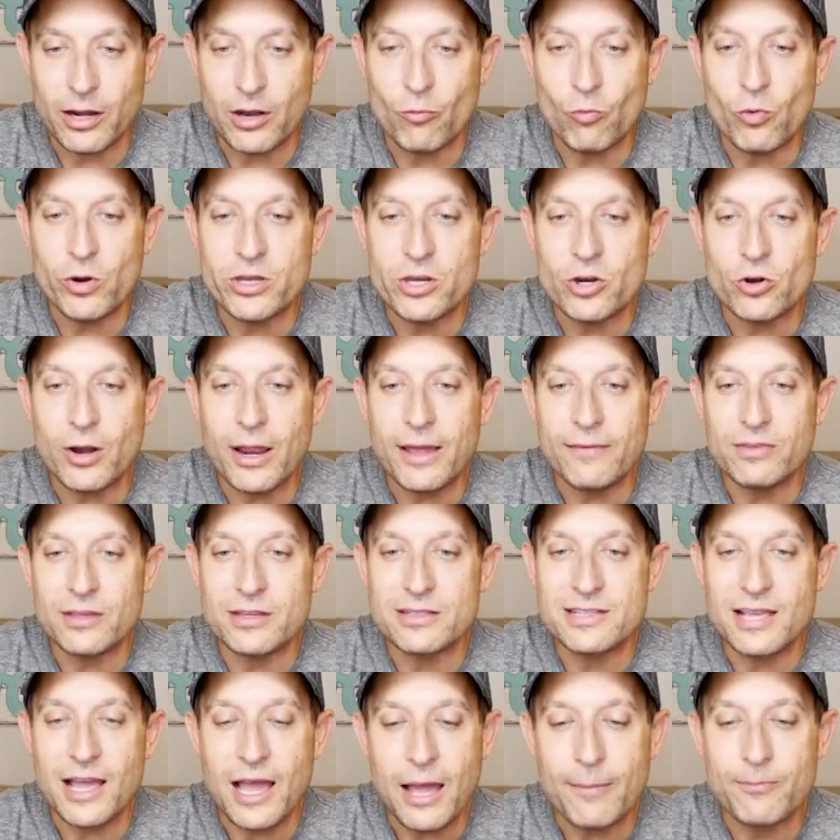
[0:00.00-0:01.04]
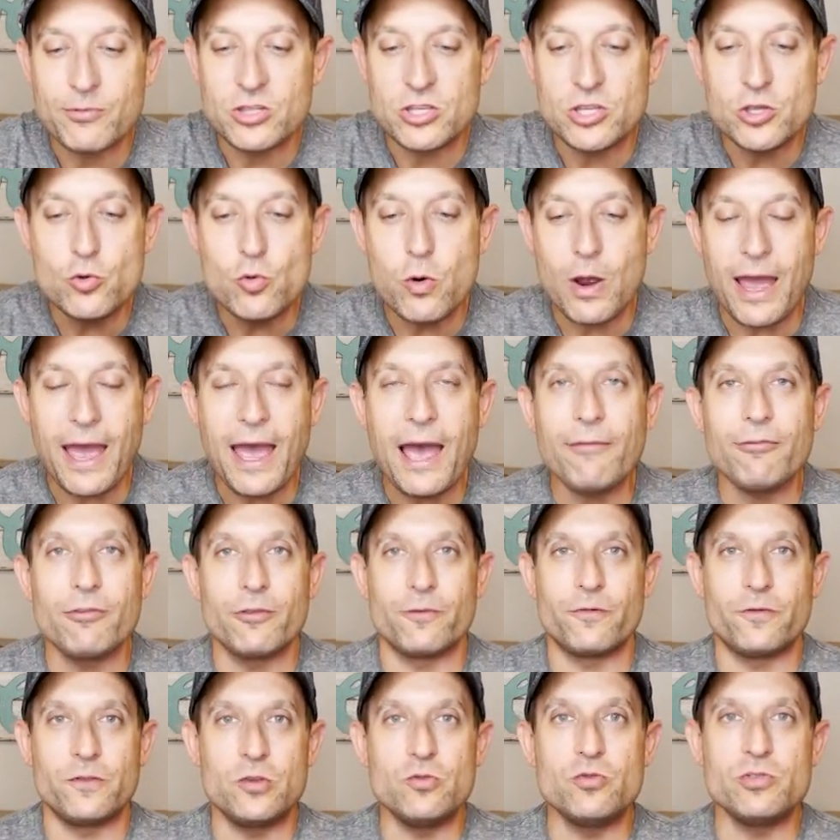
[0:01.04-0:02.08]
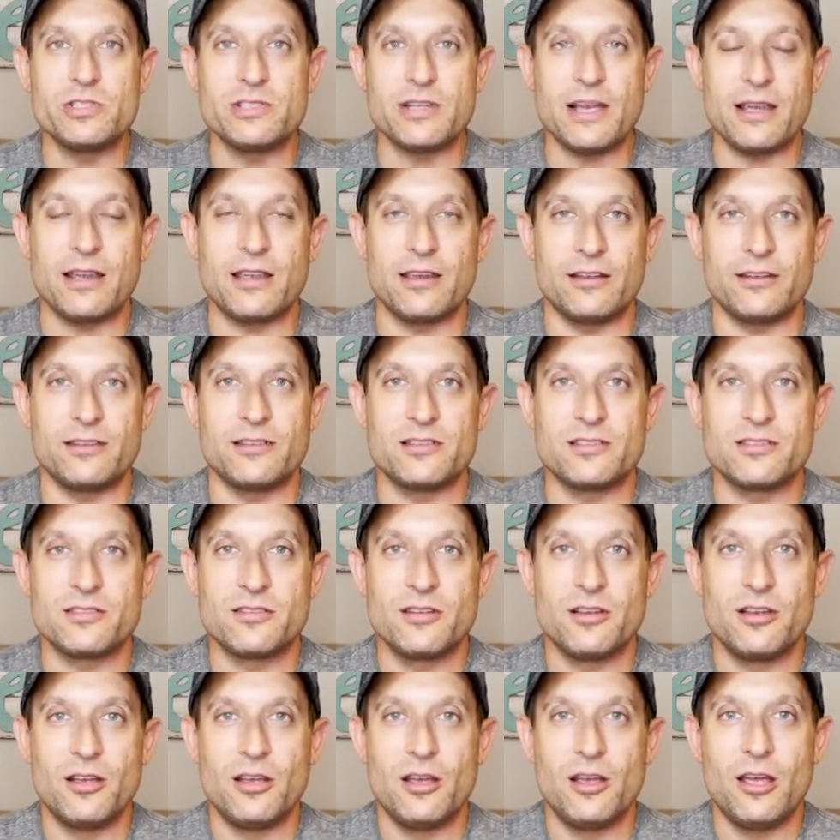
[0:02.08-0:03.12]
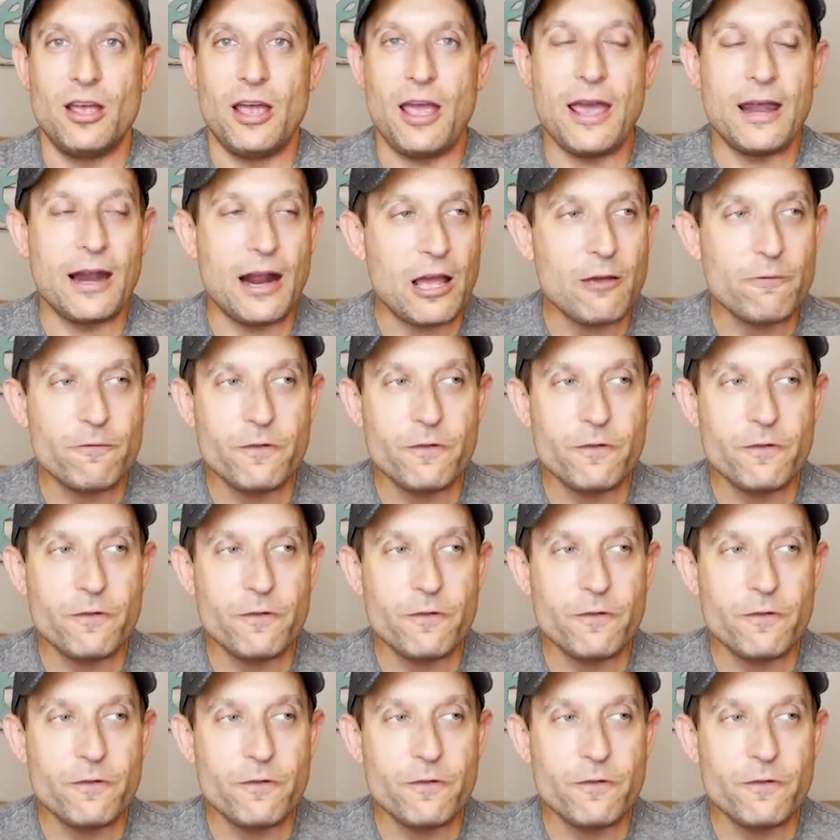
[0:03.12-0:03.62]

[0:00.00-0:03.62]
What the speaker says: and when you're at the top, you have a few seconds. And I